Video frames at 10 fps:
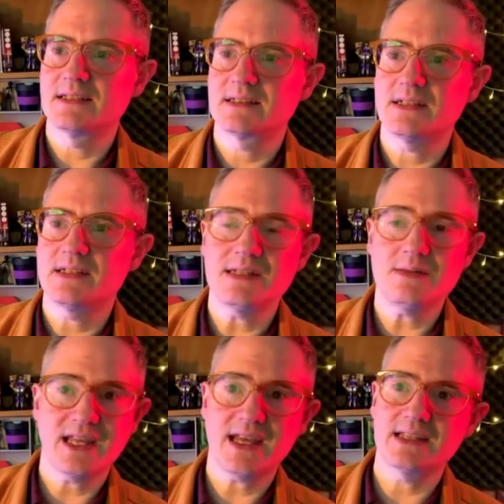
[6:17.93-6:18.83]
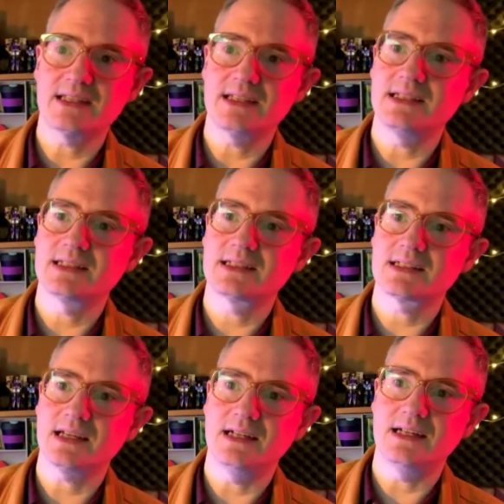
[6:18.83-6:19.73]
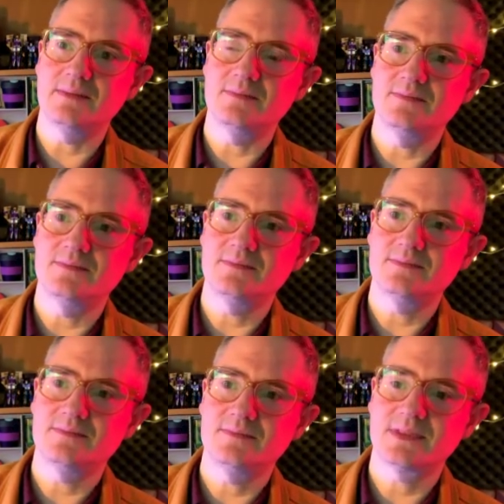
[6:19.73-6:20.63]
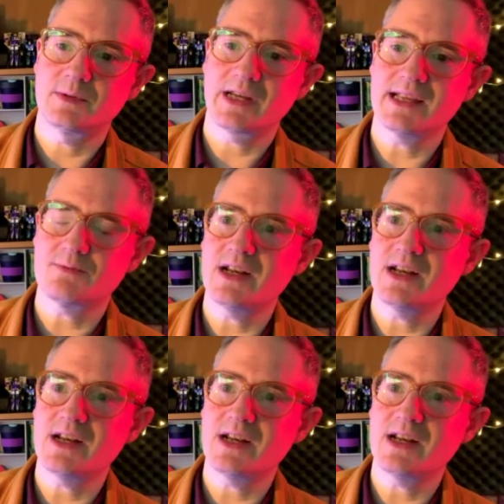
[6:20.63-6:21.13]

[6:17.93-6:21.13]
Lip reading: So you see we're getting these, it's